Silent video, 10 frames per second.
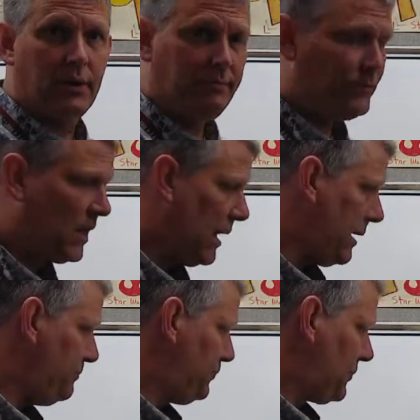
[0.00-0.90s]
okay?
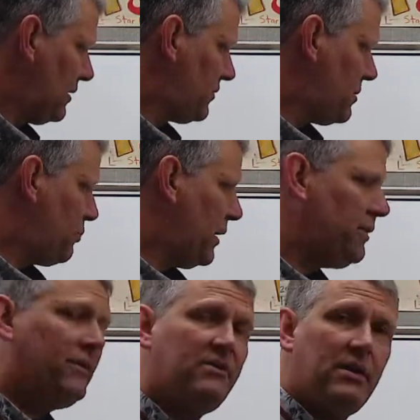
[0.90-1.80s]
So the preterite
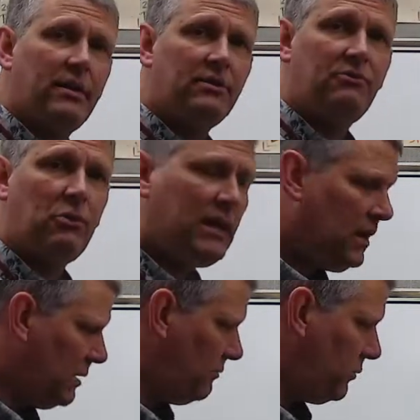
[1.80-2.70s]
of ir is fui,
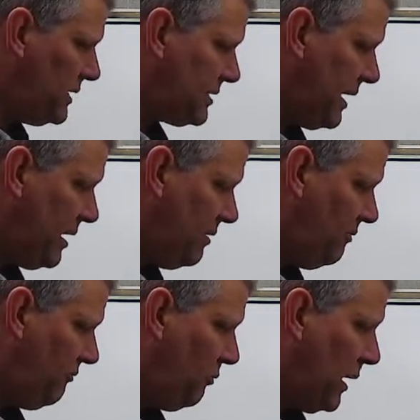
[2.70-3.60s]
fuiste,
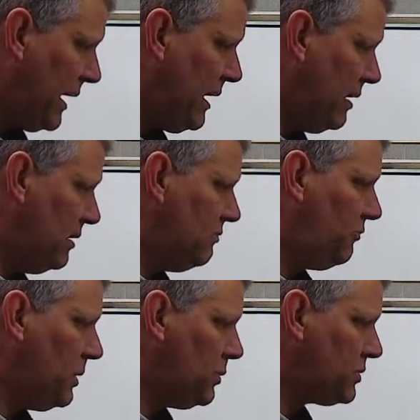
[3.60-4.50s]
fue,
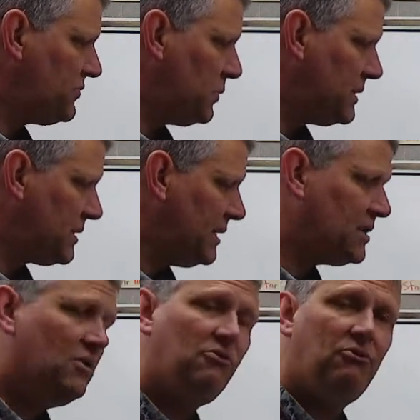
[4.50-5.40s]
fuimos, fuistes,
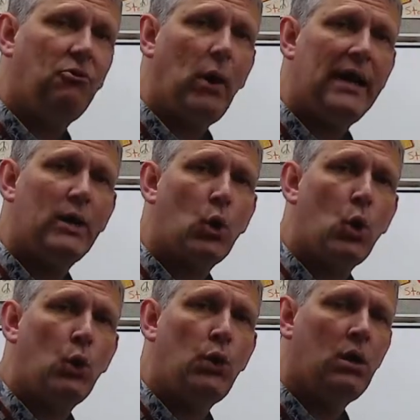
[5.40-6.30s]
fueron.
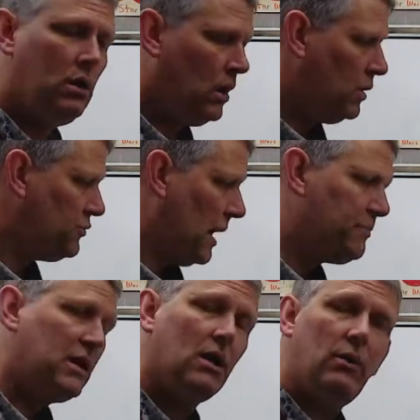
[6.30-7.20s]
Drop
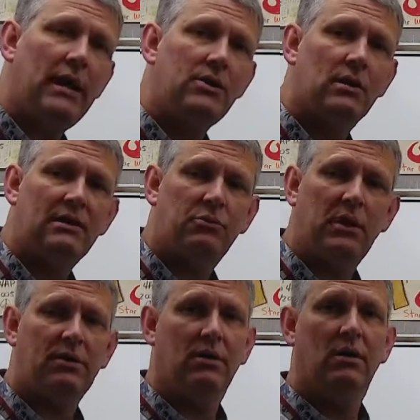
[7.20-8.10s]
the O-N, you're left
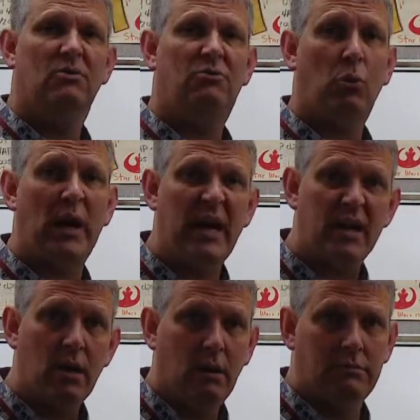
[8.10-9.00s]
with fuer.
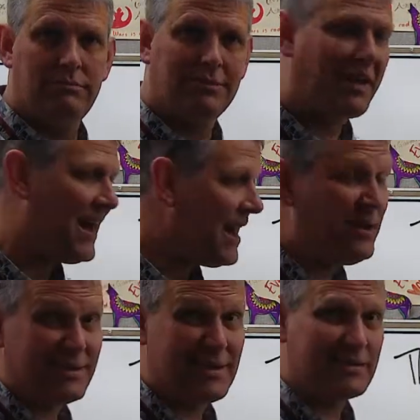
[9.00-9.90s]
Okay, I know it
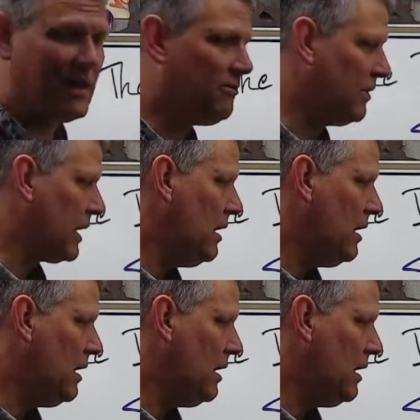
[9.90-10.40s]
sounds kind of funny.